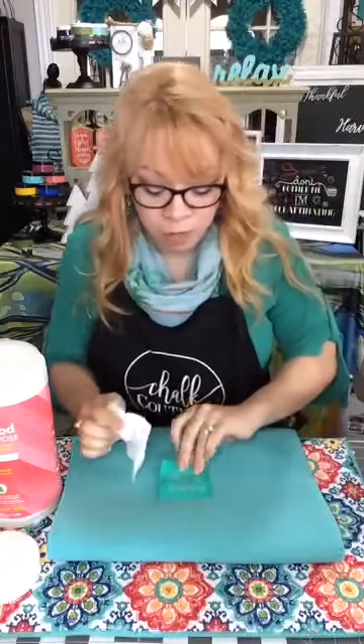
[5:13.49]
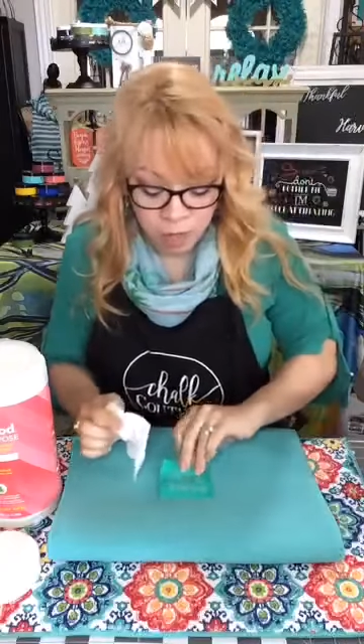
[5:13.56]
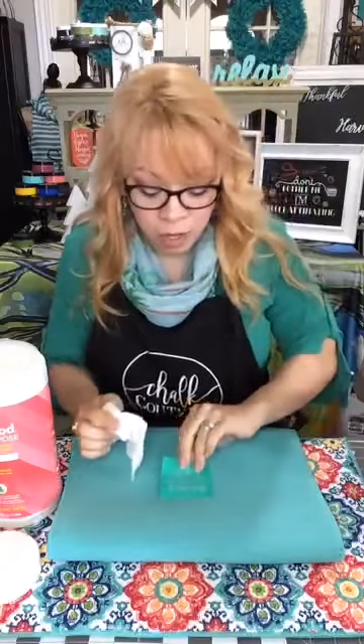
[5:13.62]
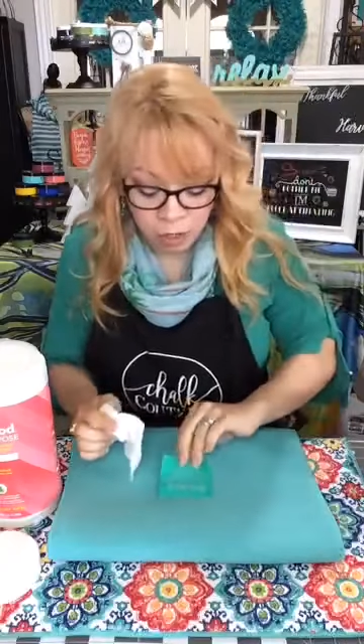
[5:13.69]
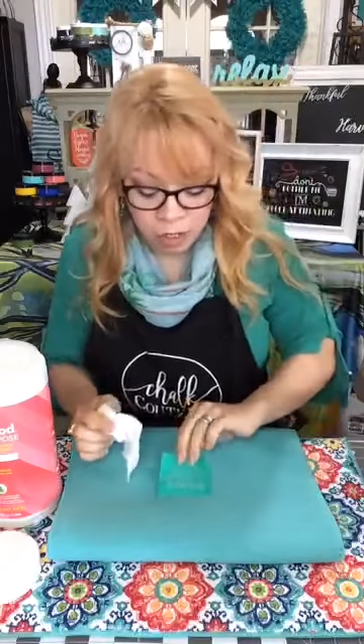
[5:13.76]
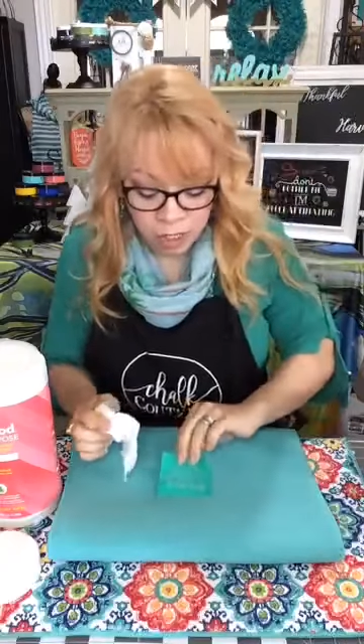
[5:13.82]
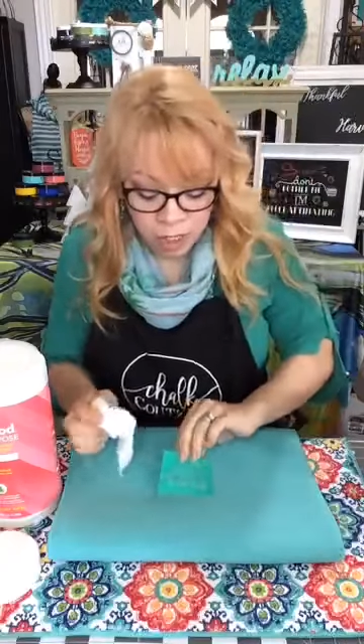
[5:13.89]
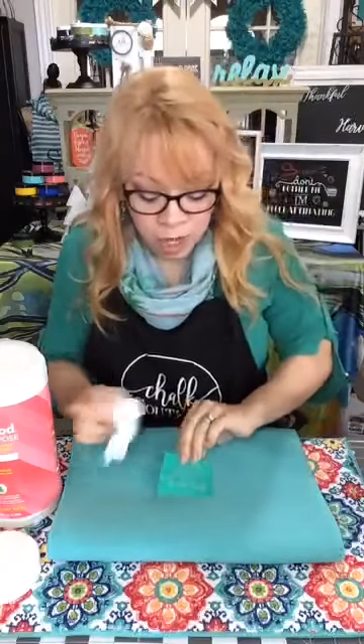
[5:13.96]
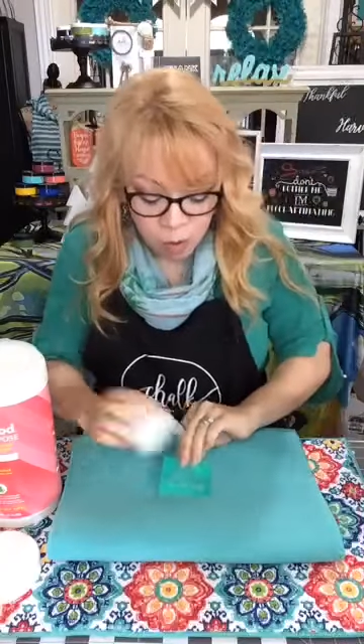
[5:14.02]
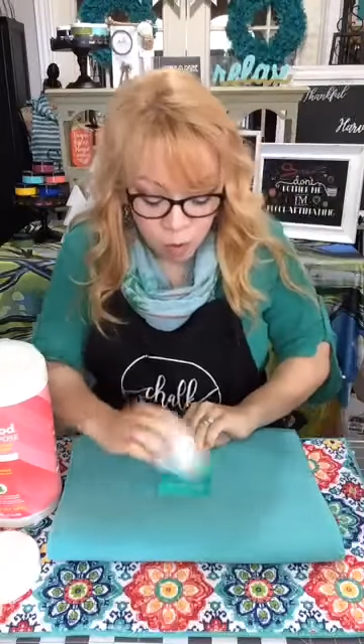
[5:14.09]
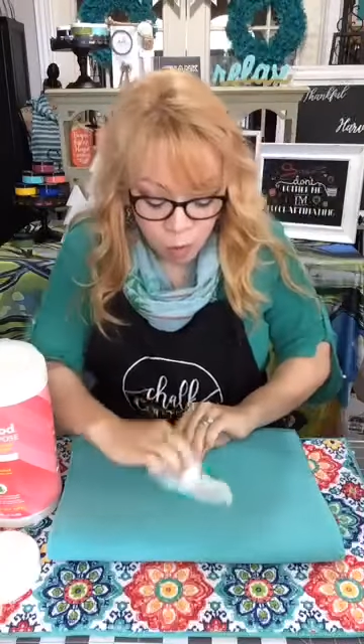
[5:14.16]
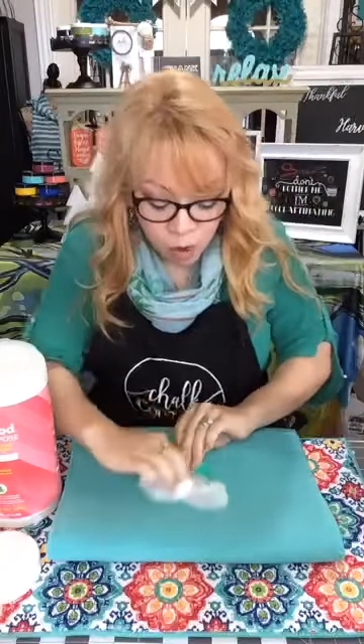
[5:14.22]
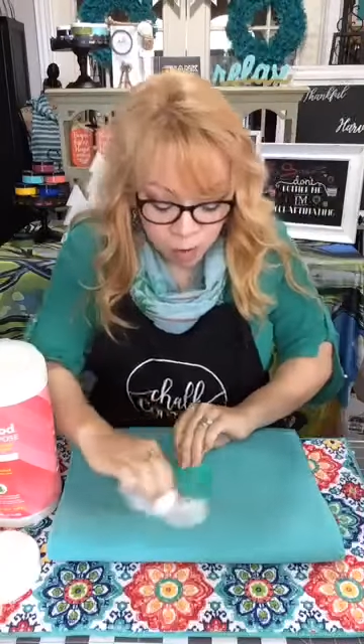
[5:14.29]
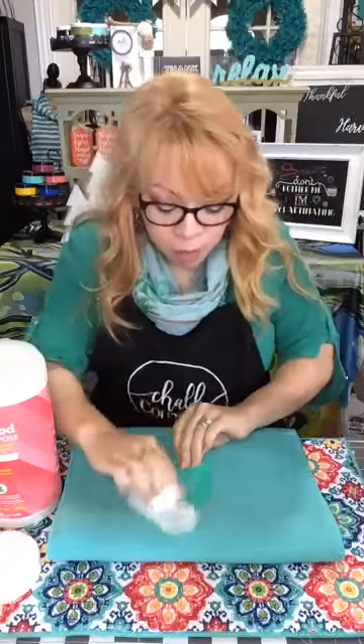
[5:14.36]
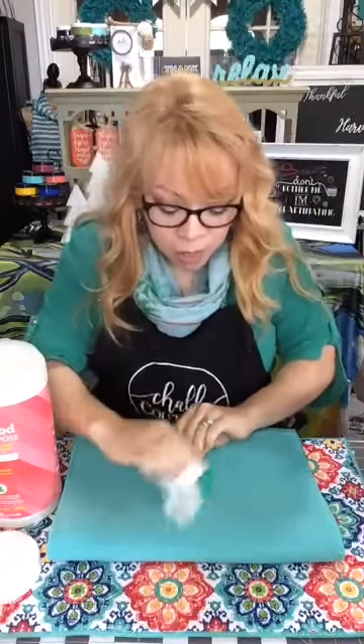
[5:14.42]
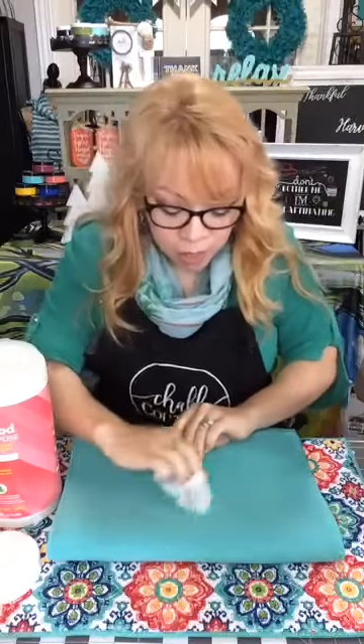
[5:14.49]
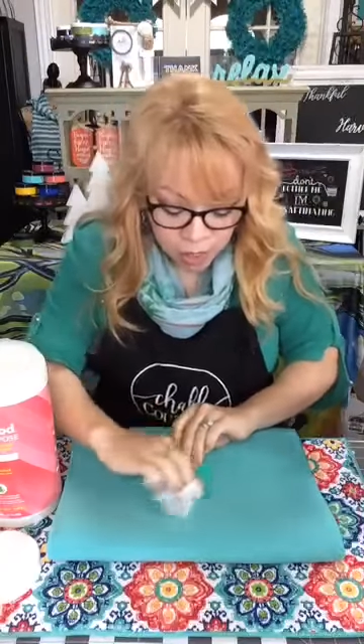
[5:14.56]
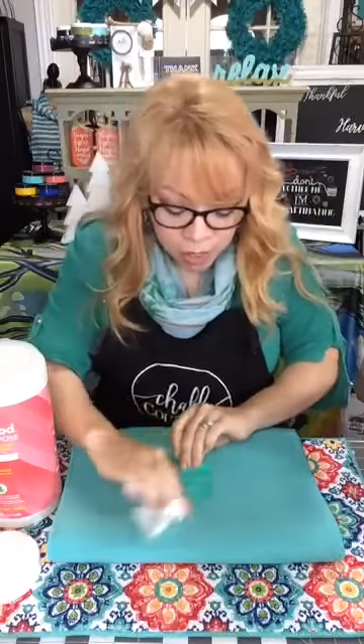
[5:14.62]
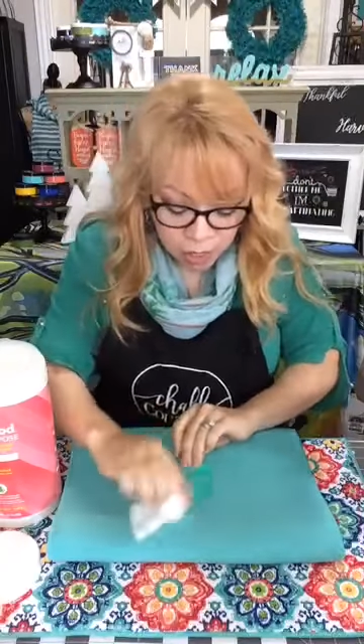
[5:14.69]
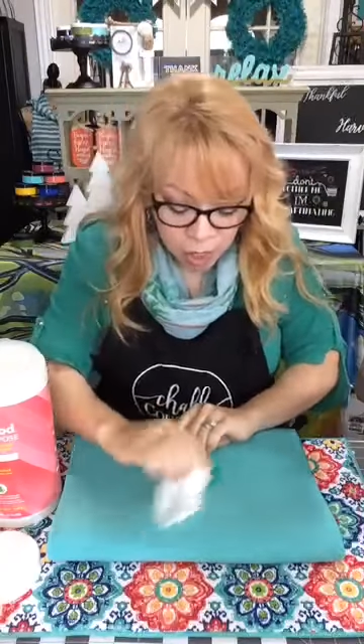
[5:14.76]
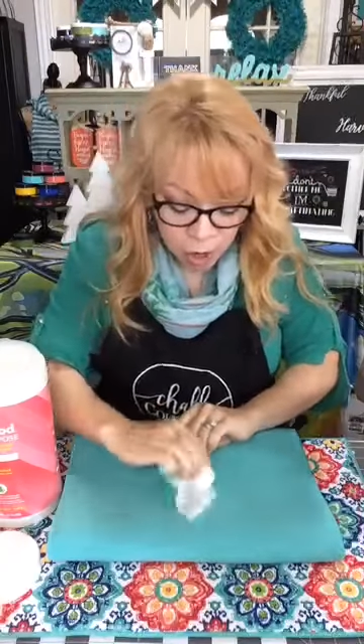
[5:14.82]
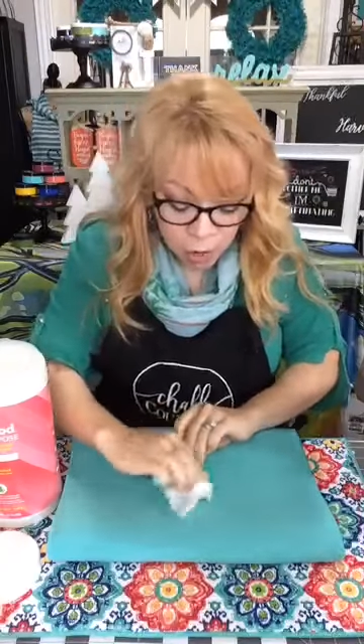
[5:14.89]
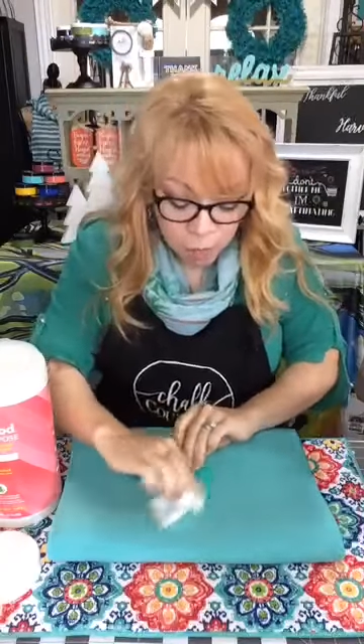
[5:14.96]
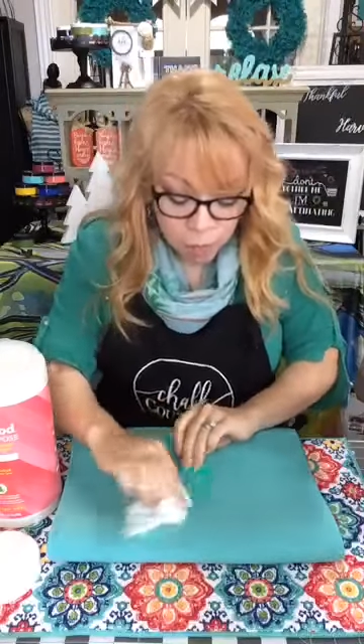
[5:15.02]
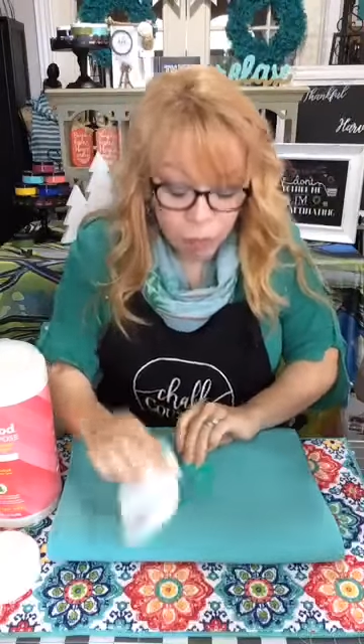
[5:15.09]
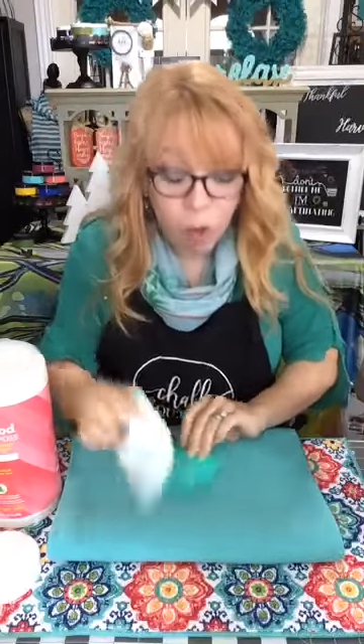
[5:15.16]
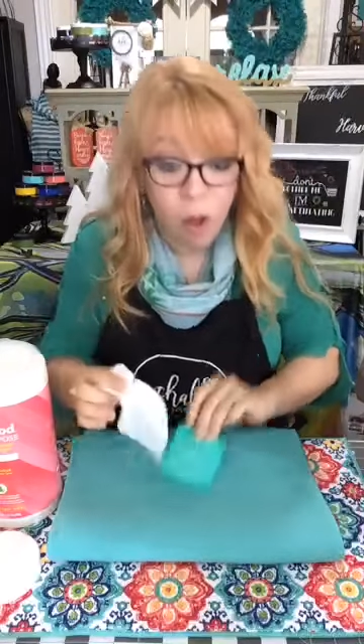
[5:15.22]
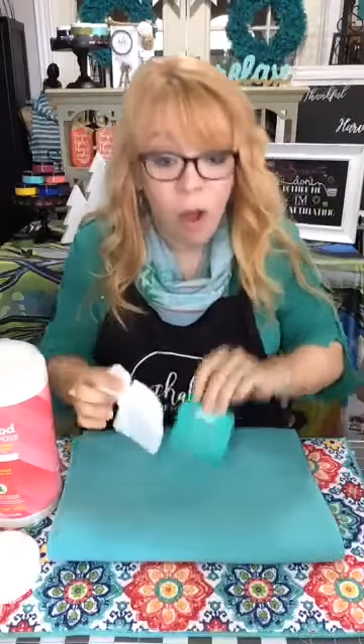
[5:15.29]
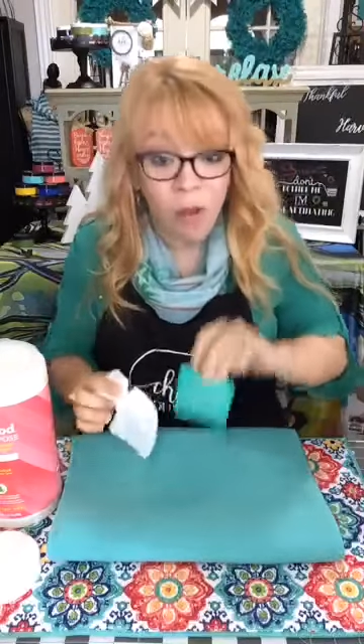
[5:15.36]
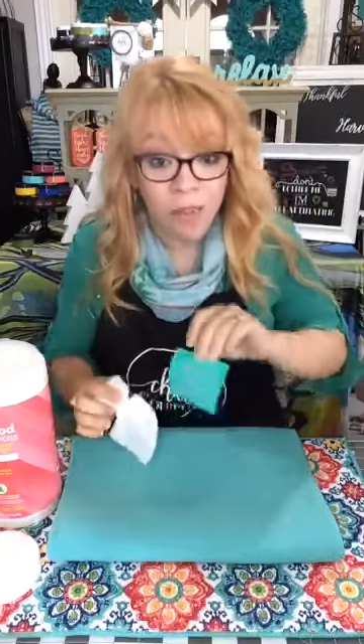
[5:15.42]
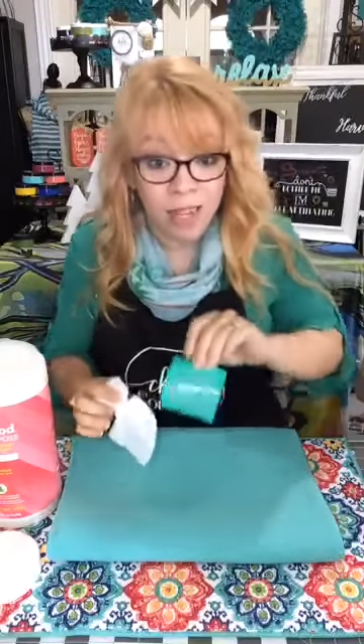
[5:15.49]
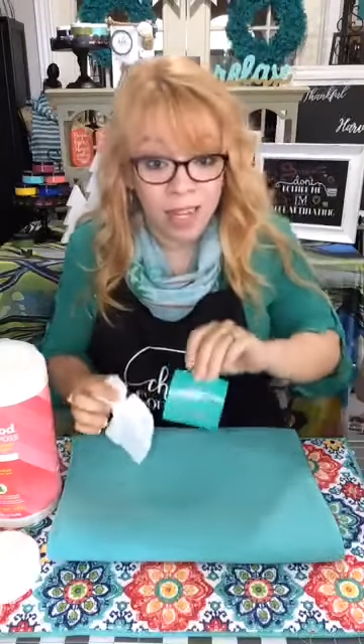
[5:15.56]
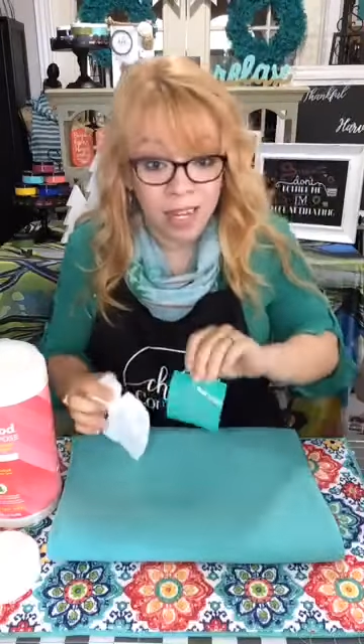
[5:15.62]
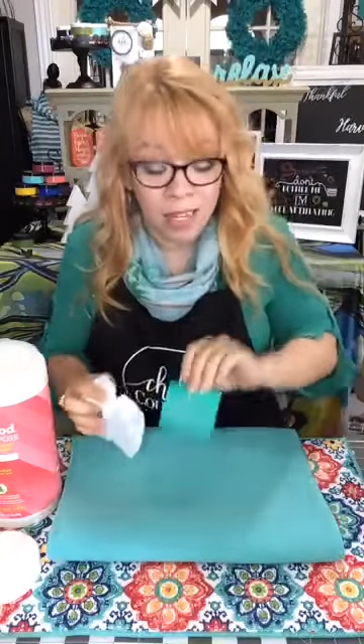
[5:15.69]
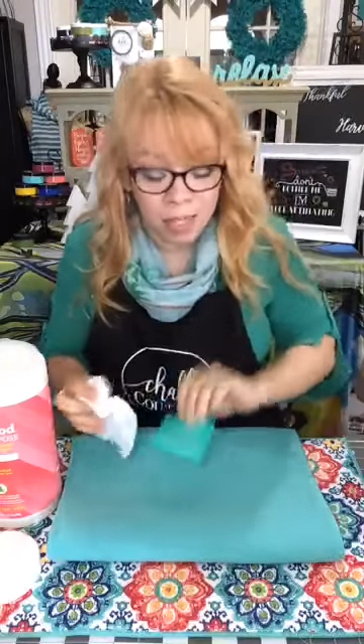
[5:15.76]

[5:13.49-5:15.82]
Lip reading: Now you see I'm wiping this on the